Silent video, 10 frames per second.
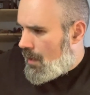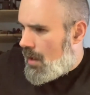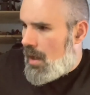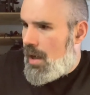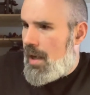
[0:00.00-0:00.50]

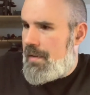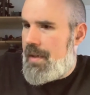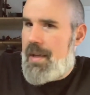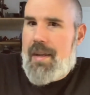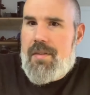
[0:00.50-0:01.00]
And the
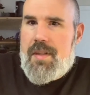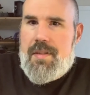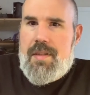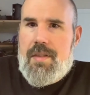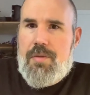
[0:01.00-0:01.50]
next
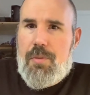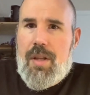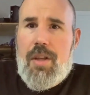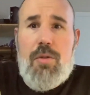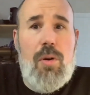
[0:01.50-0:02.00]
is this
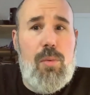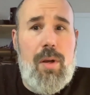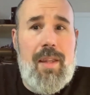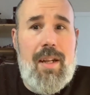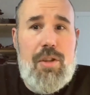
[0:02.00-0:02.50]
really cool
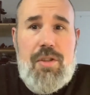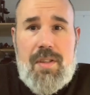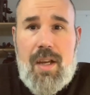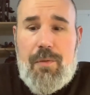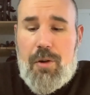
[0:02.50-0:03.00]
one that I just
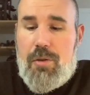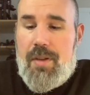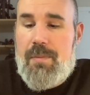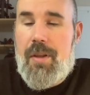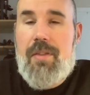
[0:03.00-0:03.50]
got for
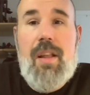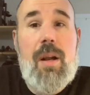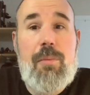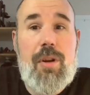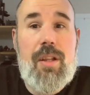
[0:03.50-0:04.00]
Christmas that
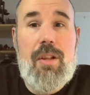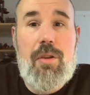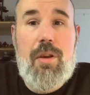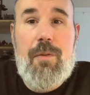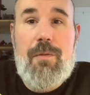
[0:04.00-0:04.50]
I'm really
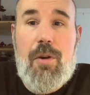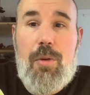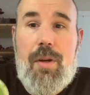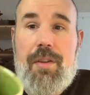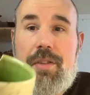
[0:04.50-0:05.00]
looking
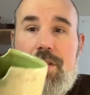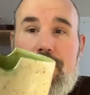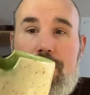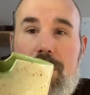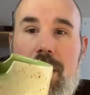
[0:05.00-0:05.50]
forward
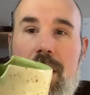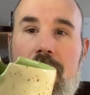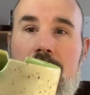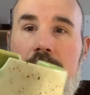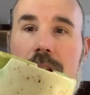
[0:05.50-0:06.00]
to
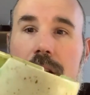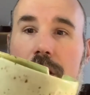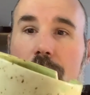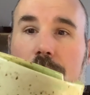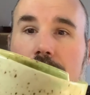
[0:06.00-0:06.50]

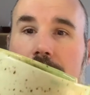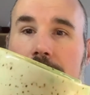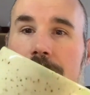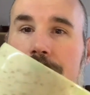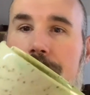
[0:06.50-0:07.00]

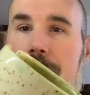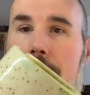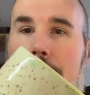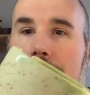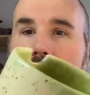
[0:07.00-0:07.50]
using.
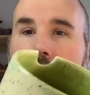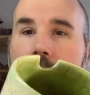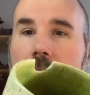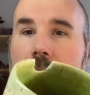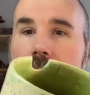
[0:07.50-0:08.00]

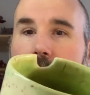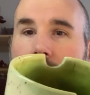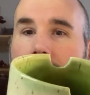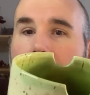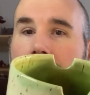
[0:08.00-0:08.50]
And this one
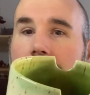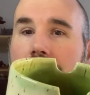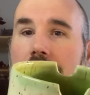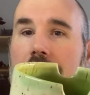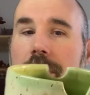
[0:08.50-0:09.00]

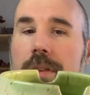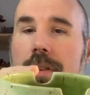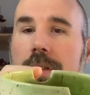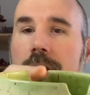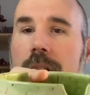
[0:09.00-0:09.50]

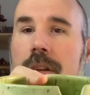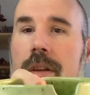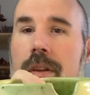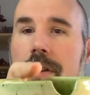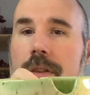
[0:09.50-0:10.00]
has
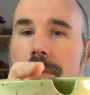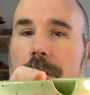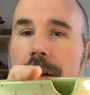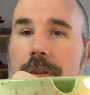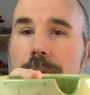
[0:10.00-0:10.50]

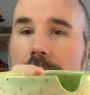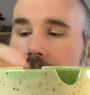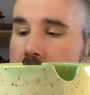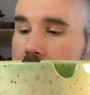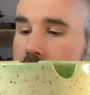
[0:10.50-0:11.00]
spots right
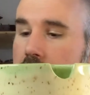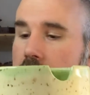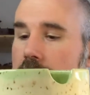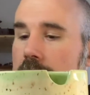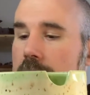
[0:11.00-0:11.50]

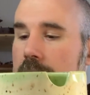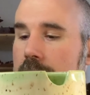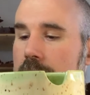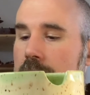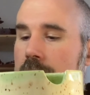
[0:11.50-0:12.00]
here
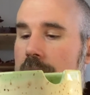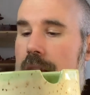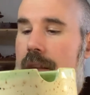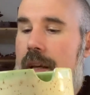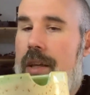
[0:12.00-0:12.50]

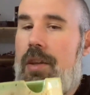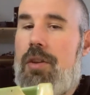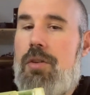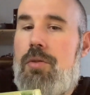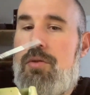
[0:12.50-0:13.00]
that
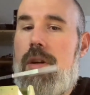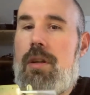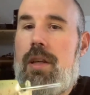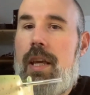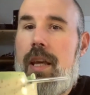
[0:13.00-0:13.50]
you
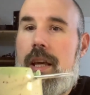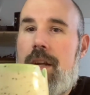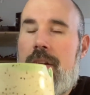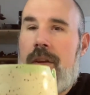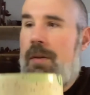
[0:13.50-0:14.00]
can